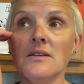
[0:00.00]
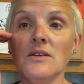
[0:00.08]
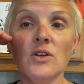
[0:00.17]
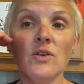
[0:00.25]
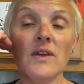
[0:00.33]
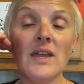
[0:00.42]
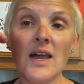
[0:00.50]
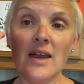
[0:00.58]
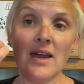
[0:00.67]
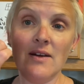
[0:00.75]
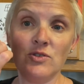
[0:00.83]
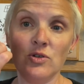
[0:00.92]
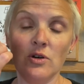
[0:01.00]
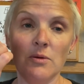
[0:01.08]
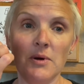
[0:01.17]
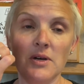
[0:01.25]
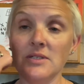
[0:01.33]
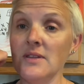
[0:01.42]
you know, they can have chocolate
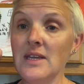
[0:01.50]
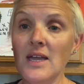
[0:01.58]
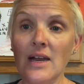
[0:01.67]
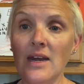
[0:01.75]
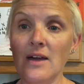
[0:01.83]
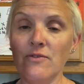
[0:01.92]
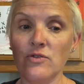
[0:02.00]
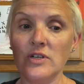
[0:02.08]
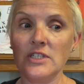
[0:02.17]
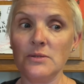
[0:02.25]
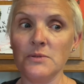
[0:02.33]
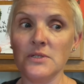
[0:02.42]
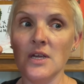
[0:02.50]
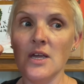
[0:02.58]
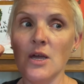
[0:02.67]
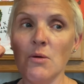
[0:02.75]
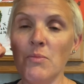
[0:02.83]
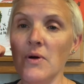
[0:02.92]
bars and they can have crisps,
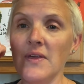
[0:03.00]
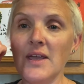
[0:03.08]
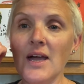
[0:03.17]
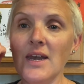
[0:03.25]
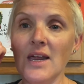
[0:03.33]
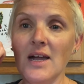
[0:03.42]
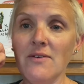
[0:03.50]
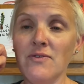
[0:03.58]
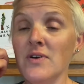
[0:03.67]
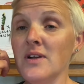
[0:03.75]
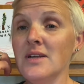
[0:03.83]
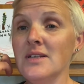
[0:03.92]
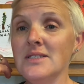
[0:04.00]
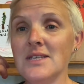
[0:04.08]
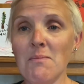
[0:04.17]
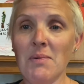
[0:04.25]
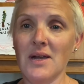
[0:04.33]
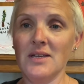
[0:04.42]
but they can't have
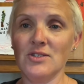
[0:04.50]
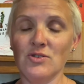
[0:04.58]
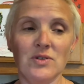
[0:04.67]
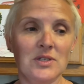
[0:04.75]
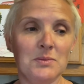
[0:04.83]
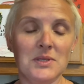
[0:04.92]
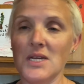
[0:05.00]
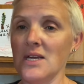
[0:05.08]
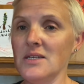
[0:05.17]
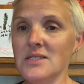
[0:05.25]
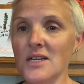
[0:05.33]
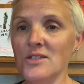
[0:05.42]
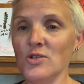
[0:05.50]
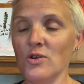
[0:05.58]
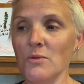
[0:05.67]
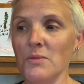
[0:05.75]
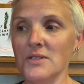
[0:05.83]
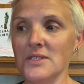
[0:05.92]
10 packets of crisps a day and 10
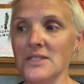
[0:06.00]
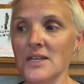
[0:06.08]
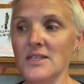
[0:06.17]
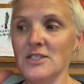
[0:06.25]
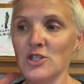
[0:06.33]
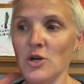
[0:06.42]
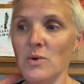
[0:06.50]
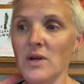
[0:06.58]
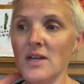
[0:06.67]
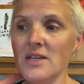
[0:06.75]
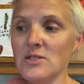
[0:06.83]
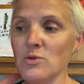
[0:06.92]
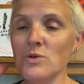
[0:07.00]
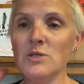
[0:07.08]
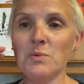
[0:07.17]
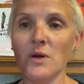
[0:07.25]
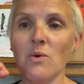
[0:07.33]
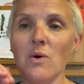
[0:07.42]
chocolate bars a day. So it's always
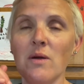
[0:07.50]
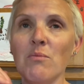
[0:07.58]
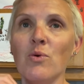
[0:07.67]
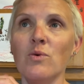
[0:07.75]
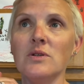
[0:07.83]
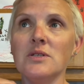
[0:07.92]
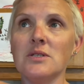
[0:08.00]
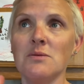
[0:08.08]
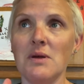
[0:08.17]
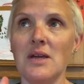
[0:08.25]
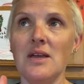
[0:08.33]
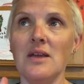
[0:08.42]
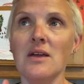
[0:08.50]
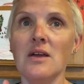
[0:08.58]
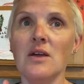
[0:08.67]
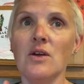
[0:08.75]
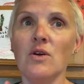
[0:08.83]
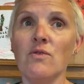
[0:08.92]
been quite important to me
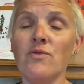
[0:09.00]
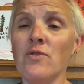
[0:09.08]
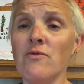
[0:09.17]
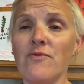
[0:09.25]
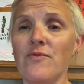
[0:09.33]
for